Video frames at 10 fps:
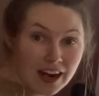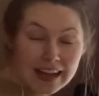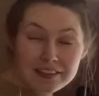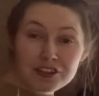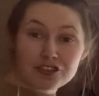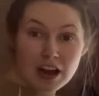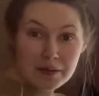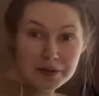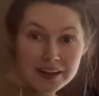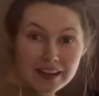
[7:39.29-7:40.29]
at the
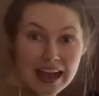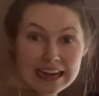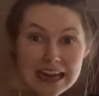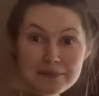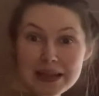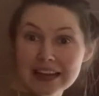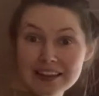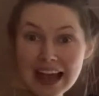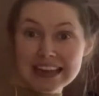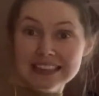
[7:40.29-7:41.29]
strawberry line and make a
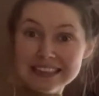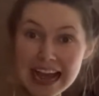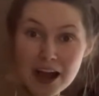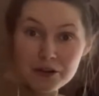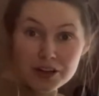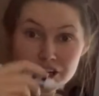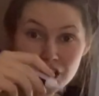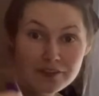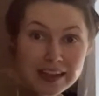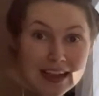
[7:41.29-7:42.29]
line down,
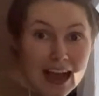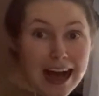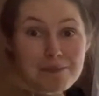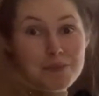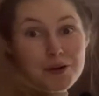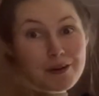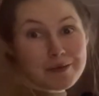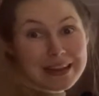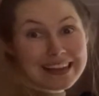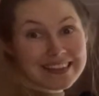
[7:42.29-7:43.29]
curving up when
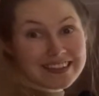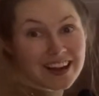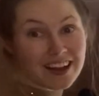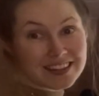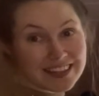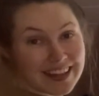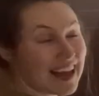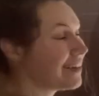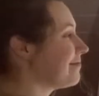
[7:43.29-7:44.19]
we hit the chocolate line.